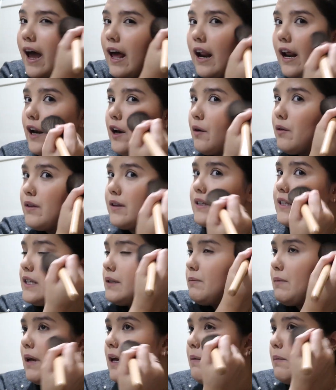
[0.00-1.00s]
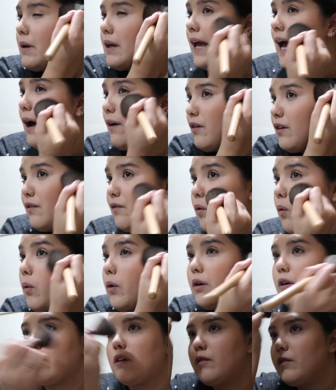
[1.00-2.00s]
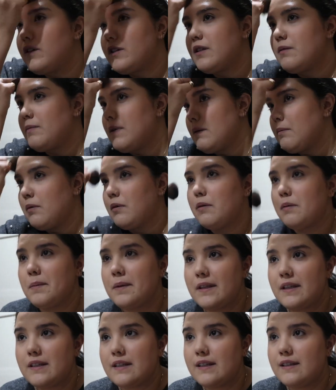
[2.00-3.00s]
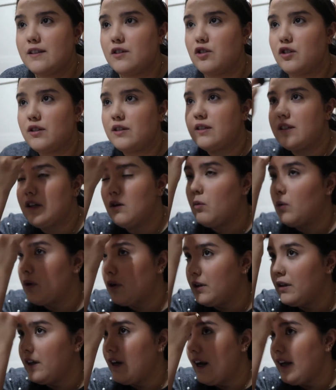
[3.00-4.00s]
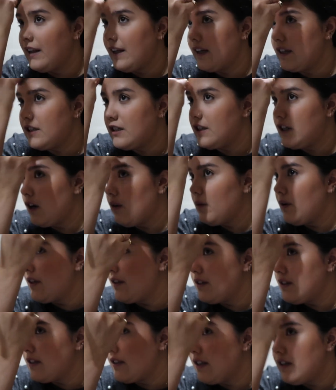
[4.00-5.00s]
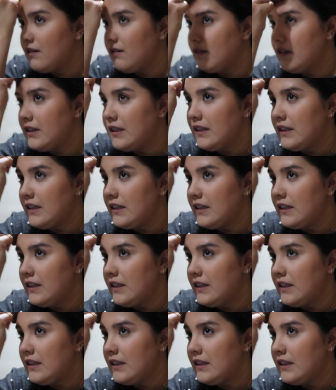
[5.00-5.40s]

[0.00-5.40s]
And I know this is maybe out of order for some people, but this is just the order I like to go in. So